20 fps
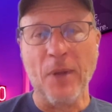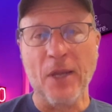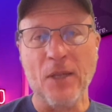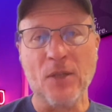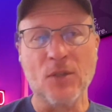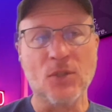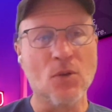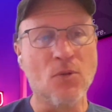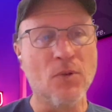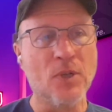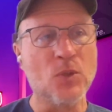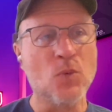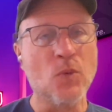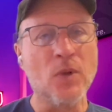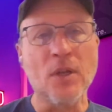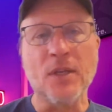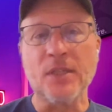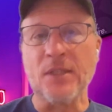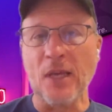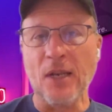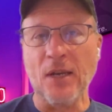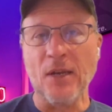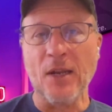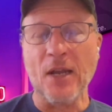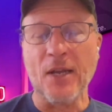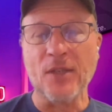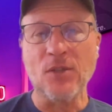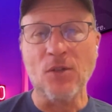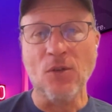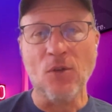about your story is when I started
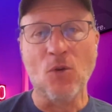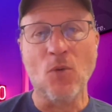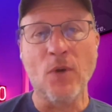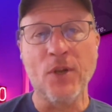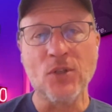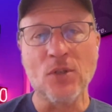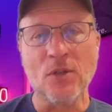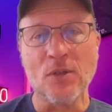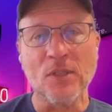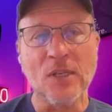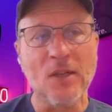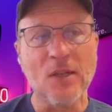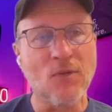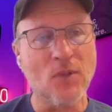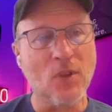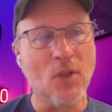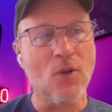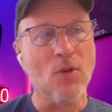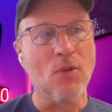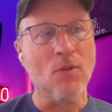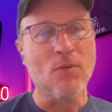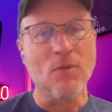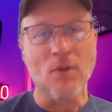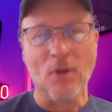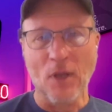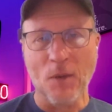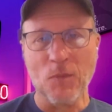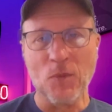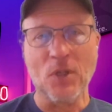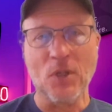asking you questions, even though
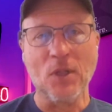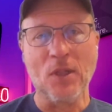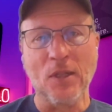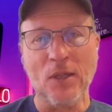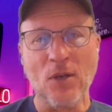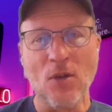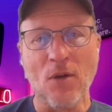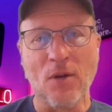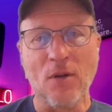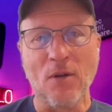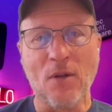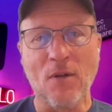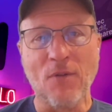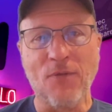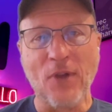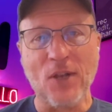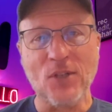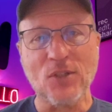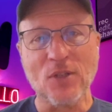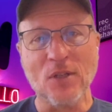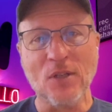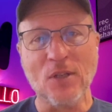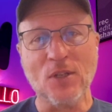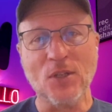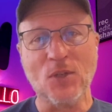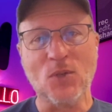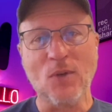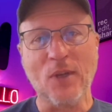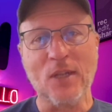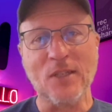I'm clearly not a fashion
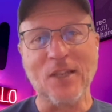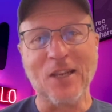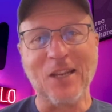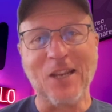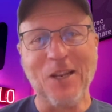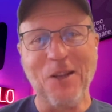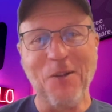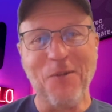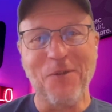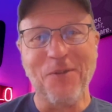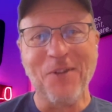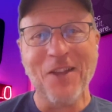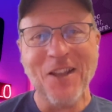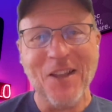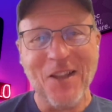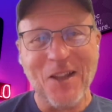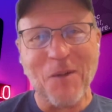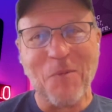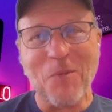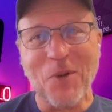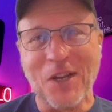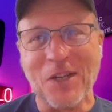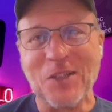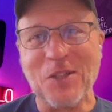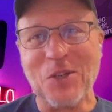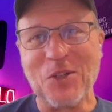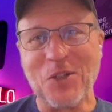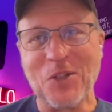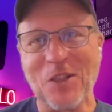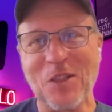industry executive, I'm wearing a
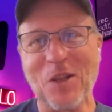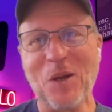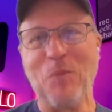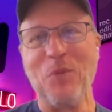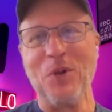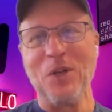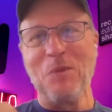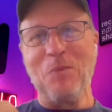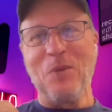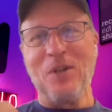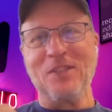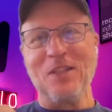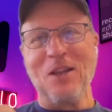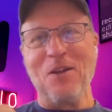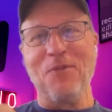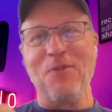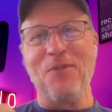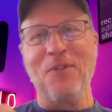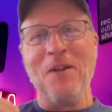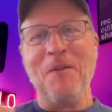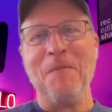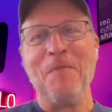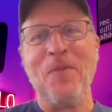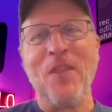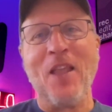t-shirt that I printed myself.